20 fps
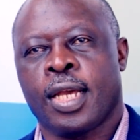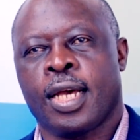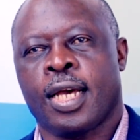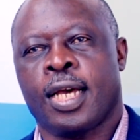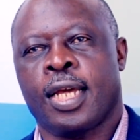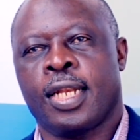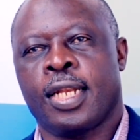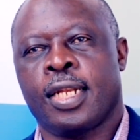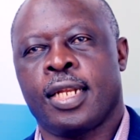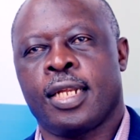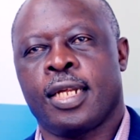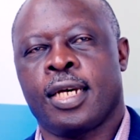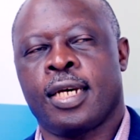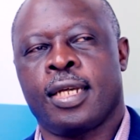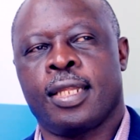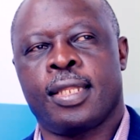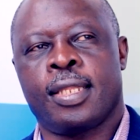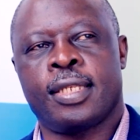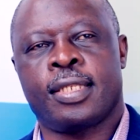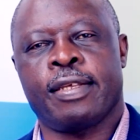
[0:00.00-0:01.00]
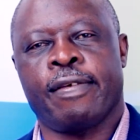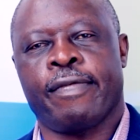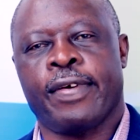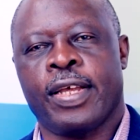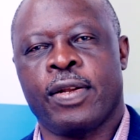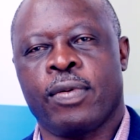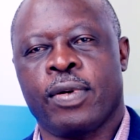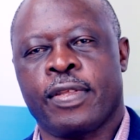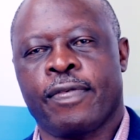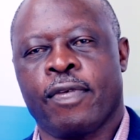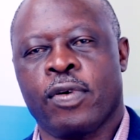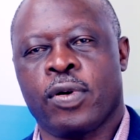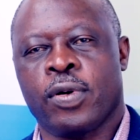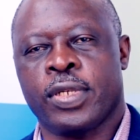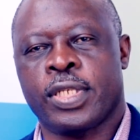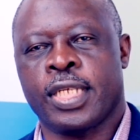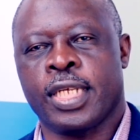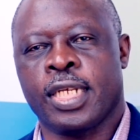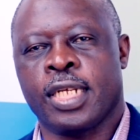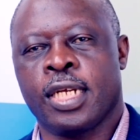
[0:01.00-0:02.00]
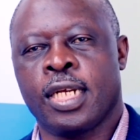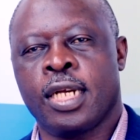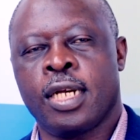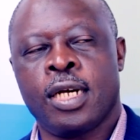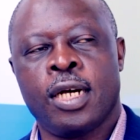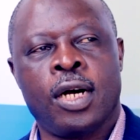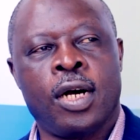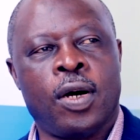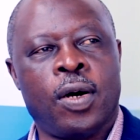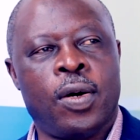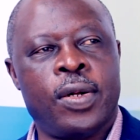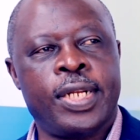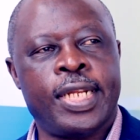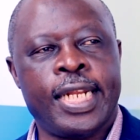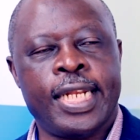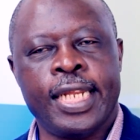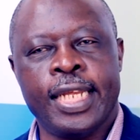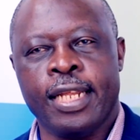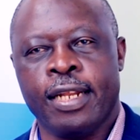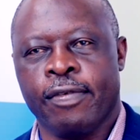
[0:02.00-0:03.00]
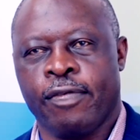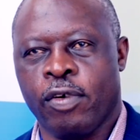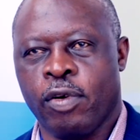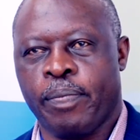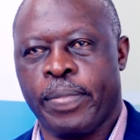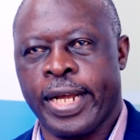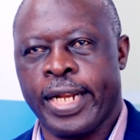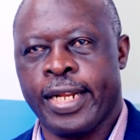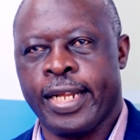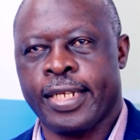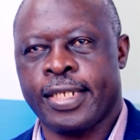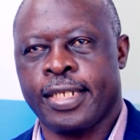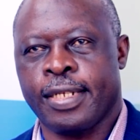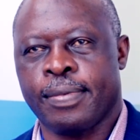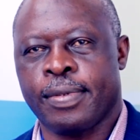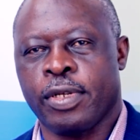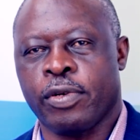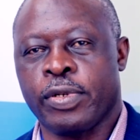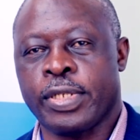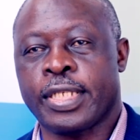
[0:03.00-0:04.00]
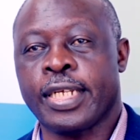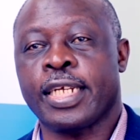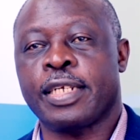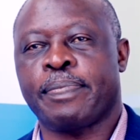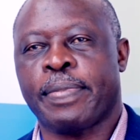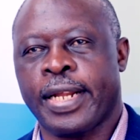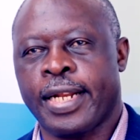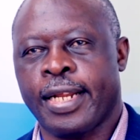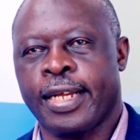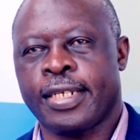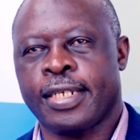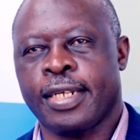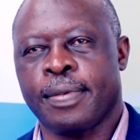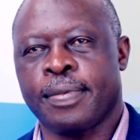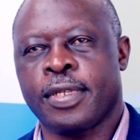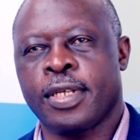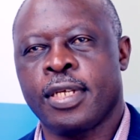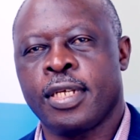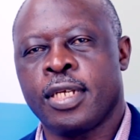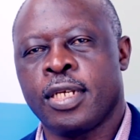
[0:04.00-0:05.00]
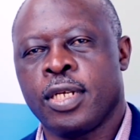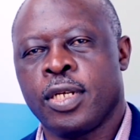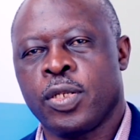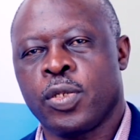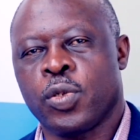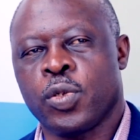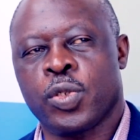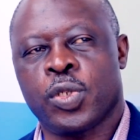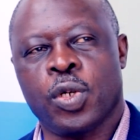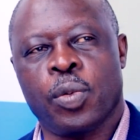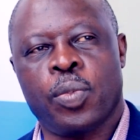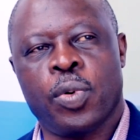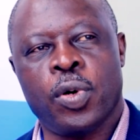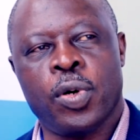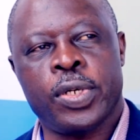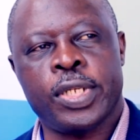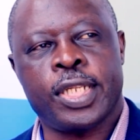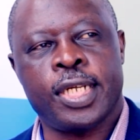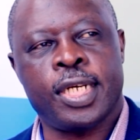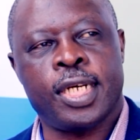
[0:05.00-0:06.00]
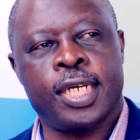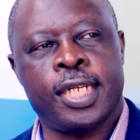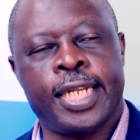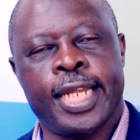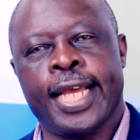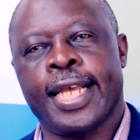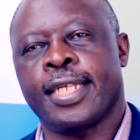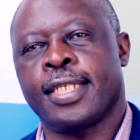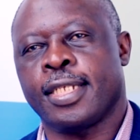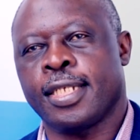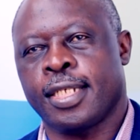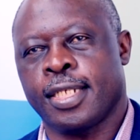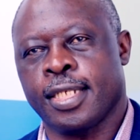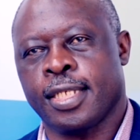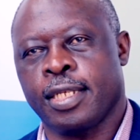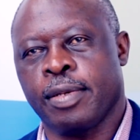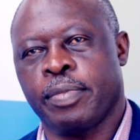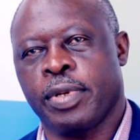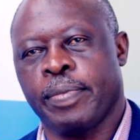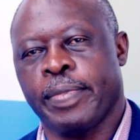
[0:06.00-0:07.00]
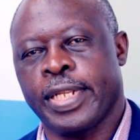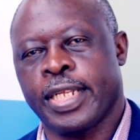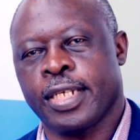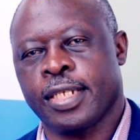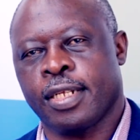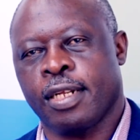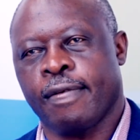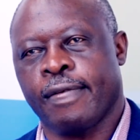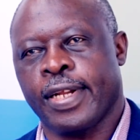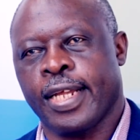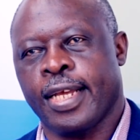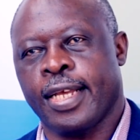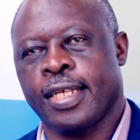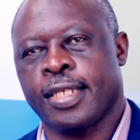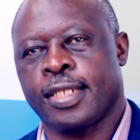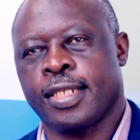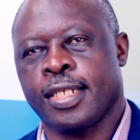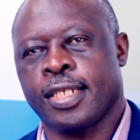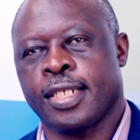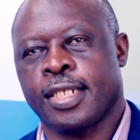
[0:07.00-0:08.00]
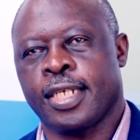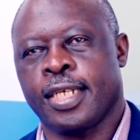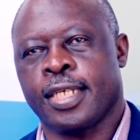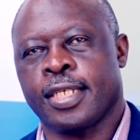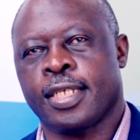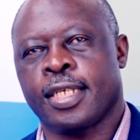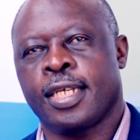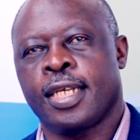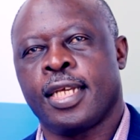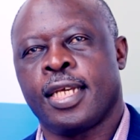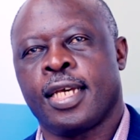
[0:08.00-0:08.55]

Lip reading: And this event was focusing on the need for partnership, research partnerships, to support the SDGs, implementation of the SDGs.